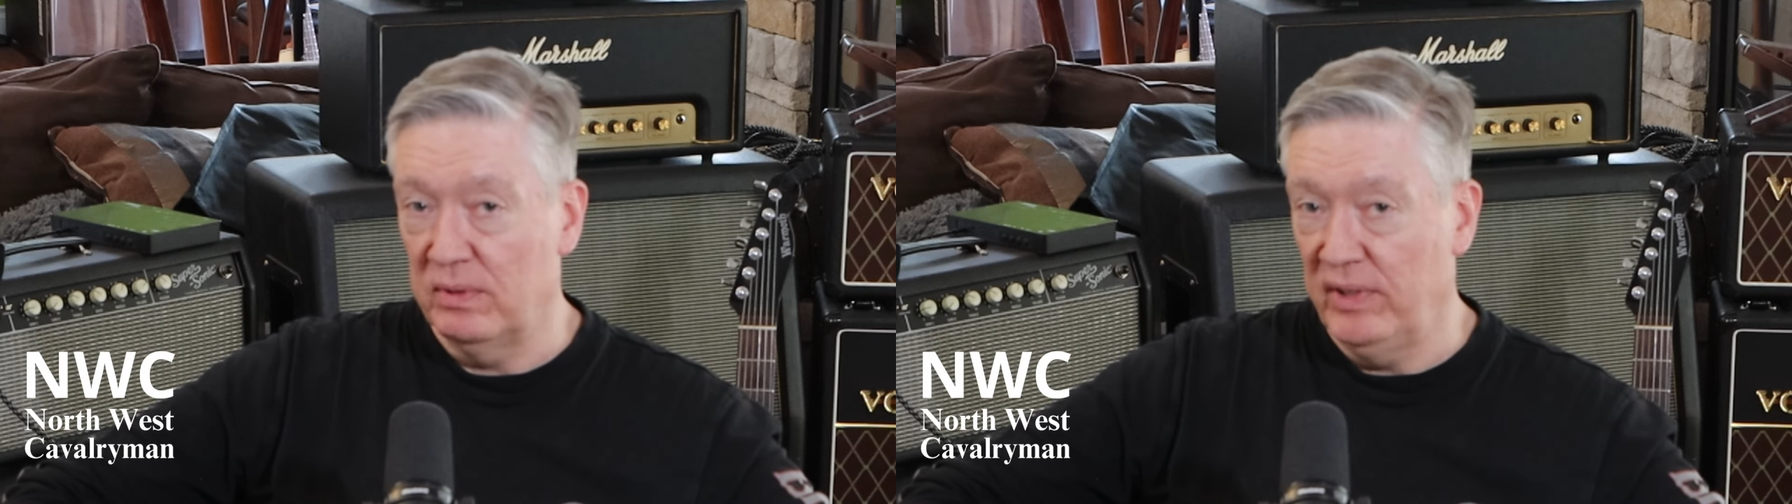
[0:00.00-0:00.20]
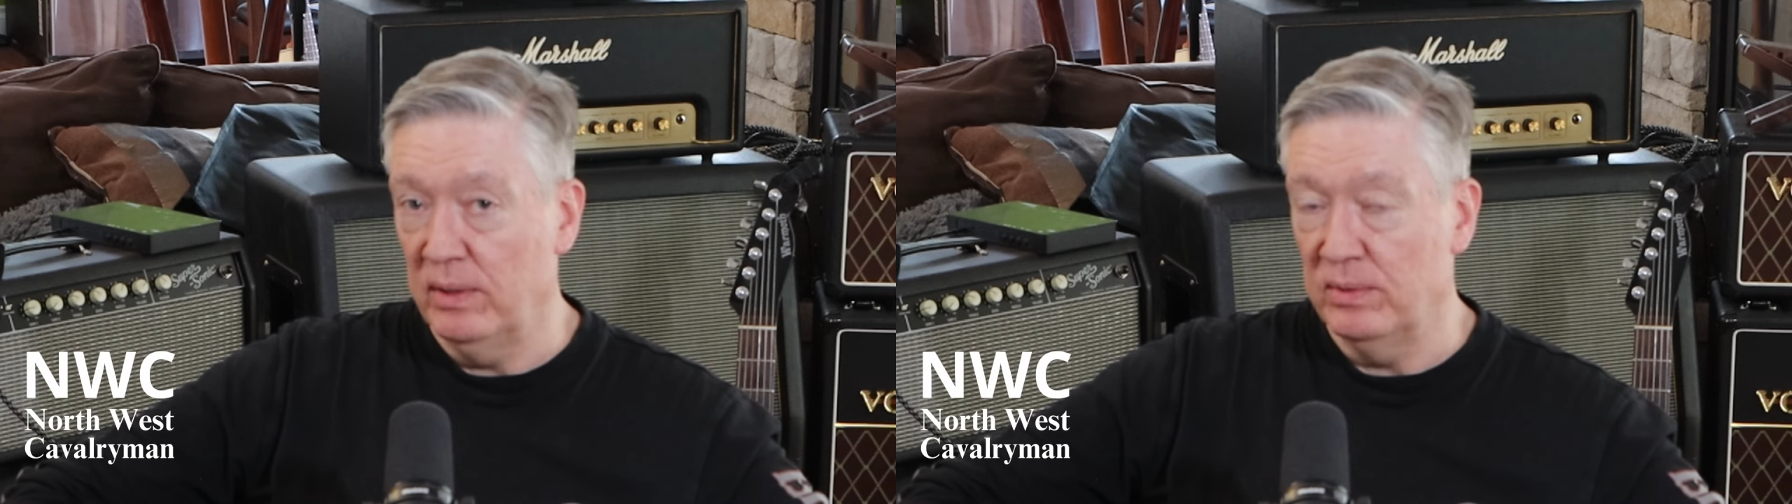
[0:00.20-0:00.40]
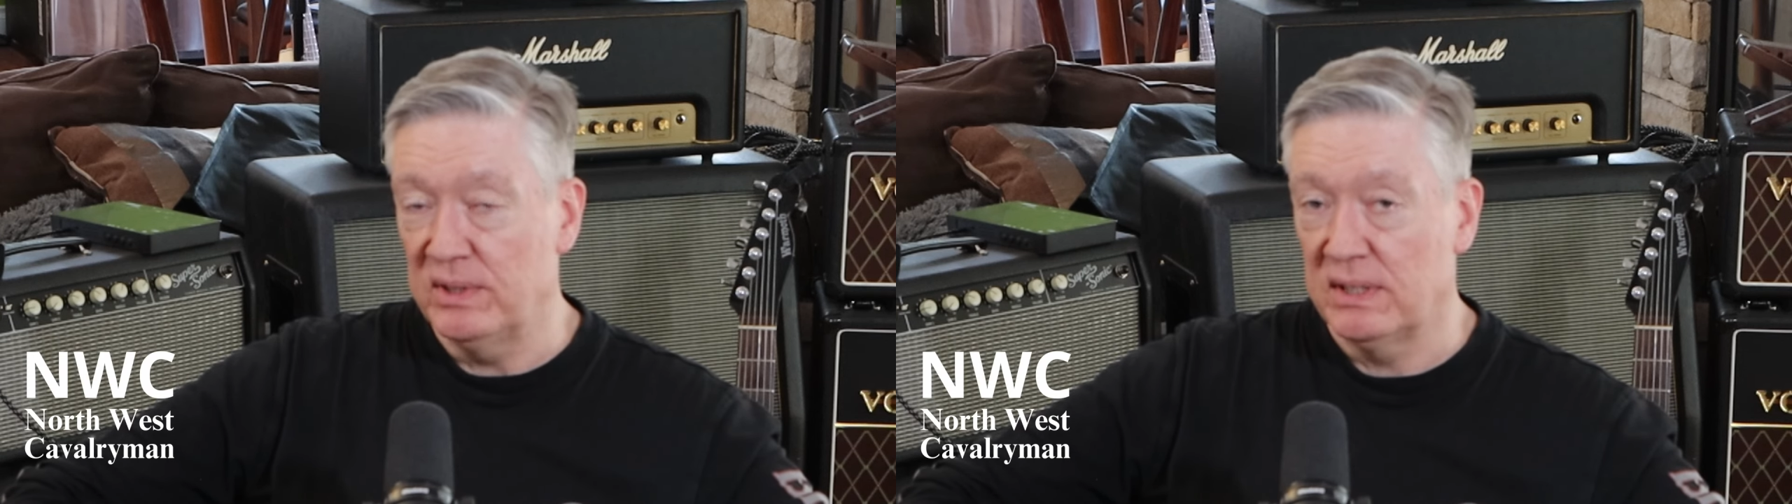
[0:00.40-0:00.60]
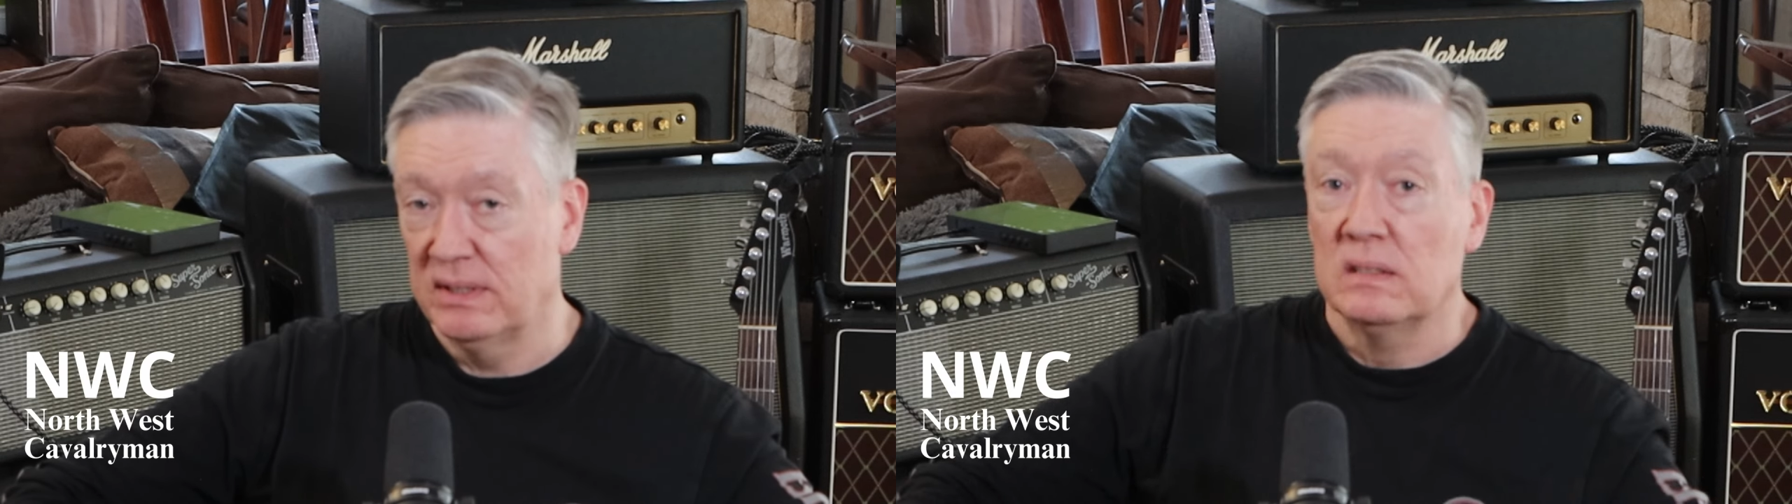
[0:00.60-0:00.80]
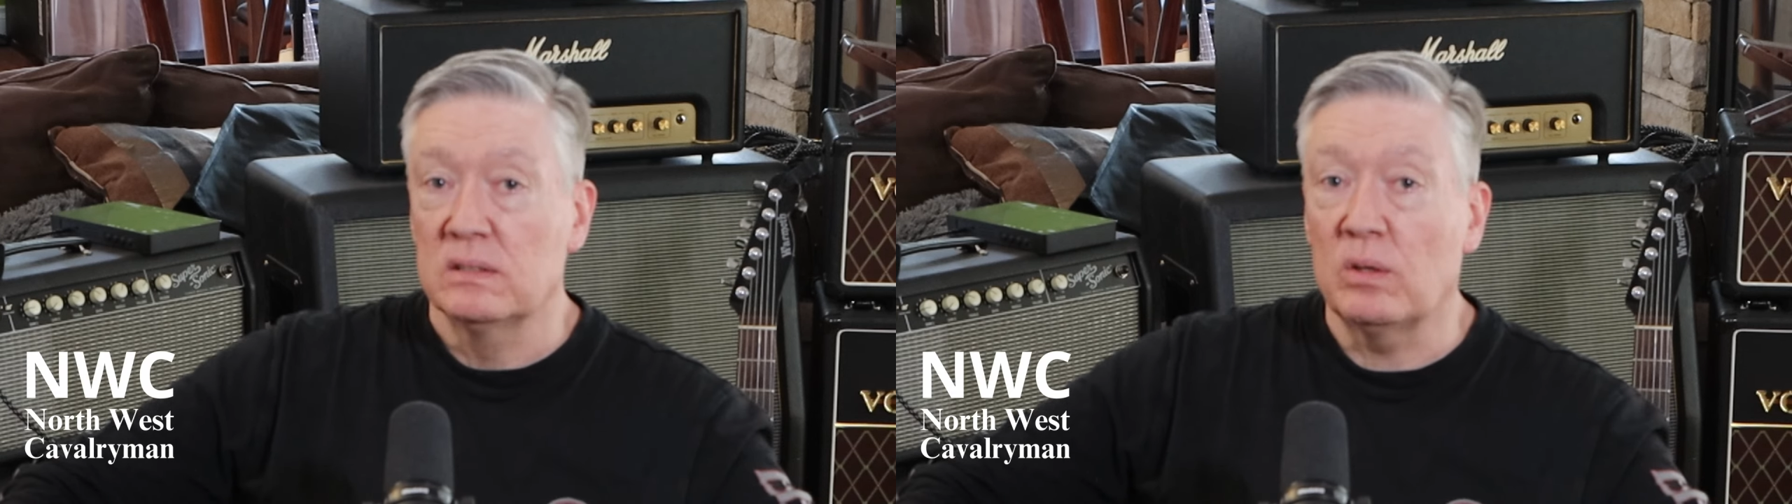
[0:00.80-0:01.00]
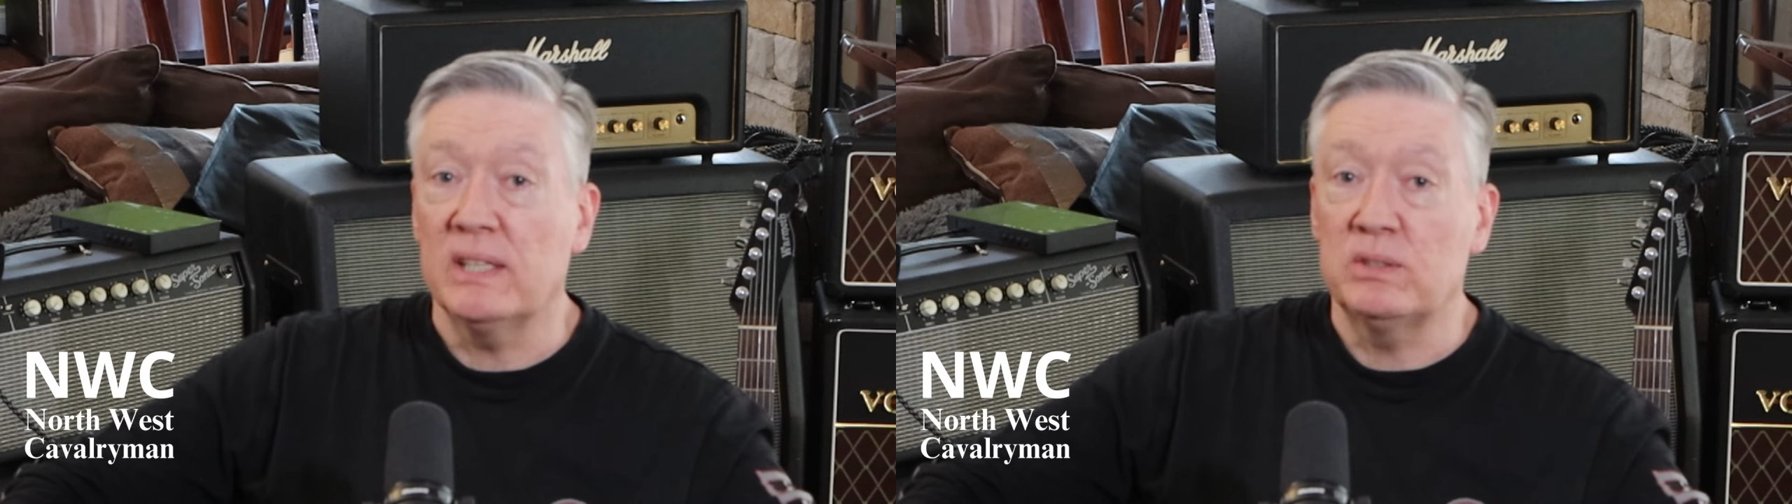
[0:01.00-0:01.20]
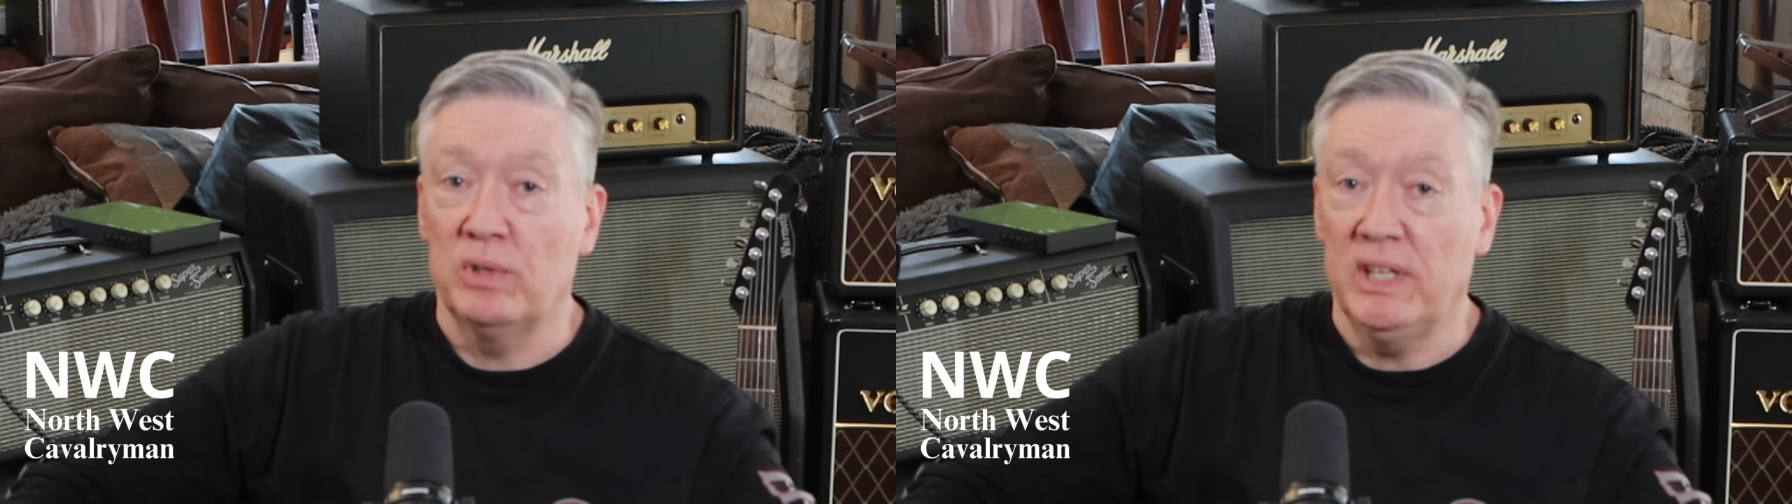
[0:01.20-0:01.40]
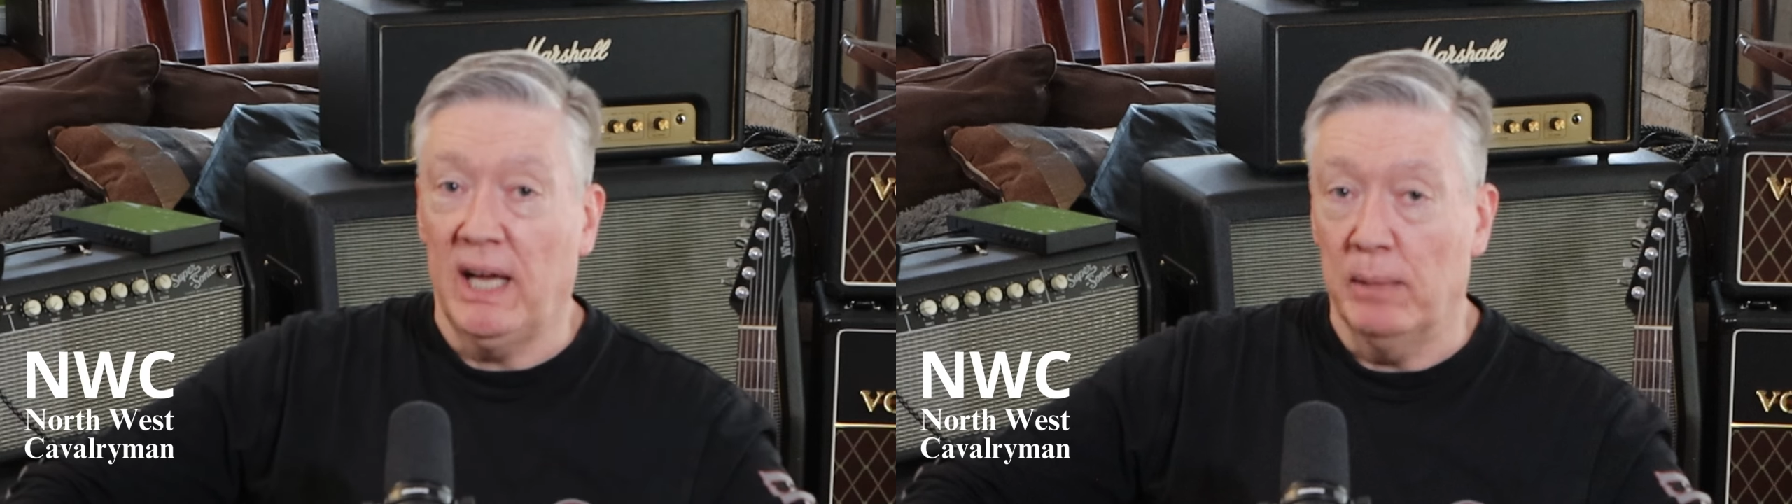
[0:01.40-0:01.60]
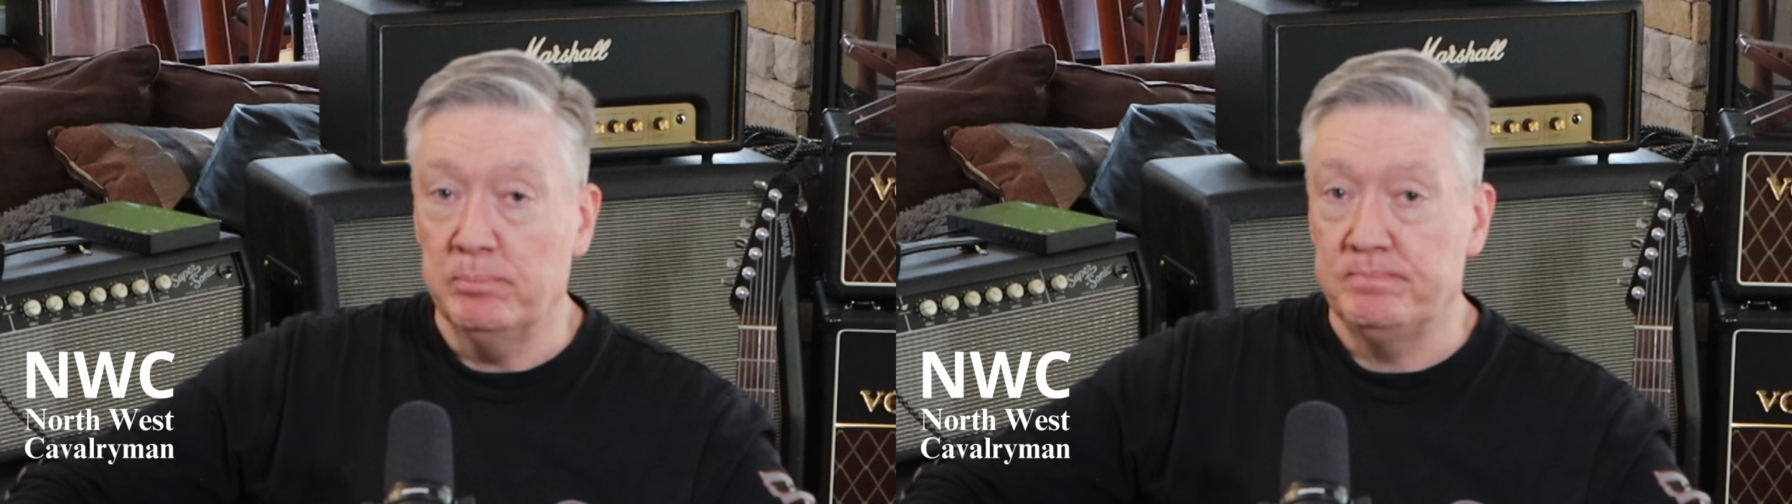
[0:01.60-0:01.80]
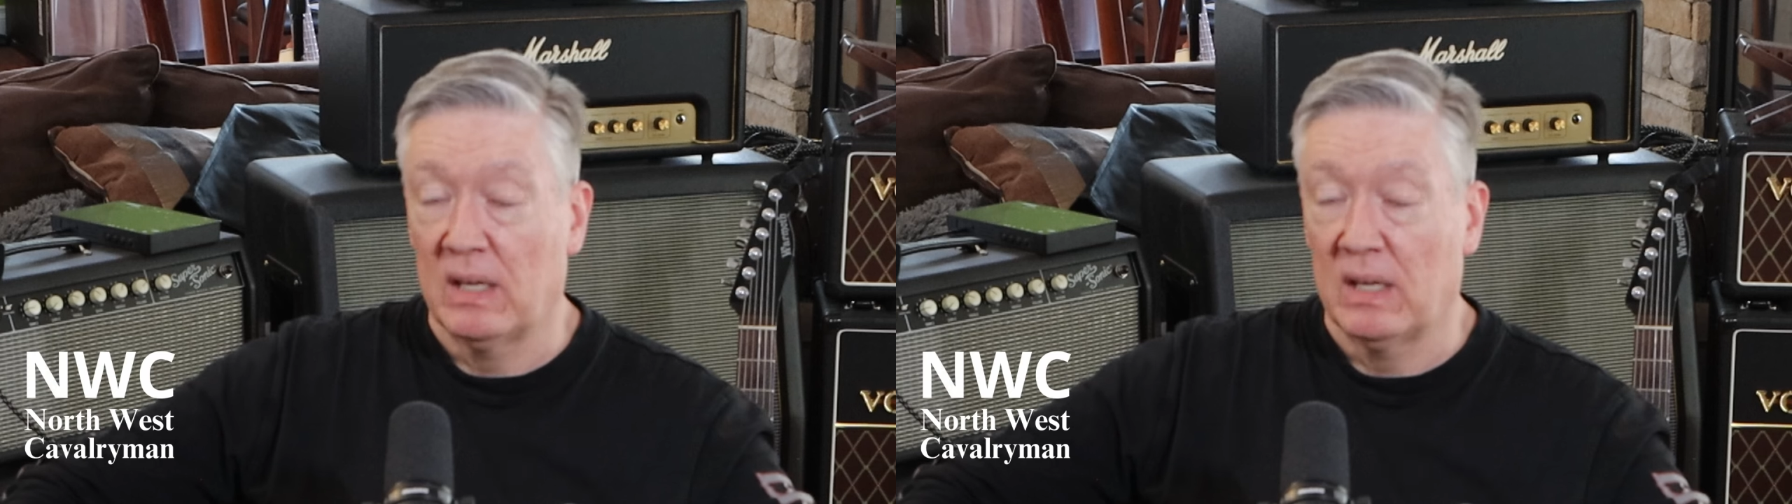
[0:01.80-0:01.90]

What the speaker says: reviews. So let's recap.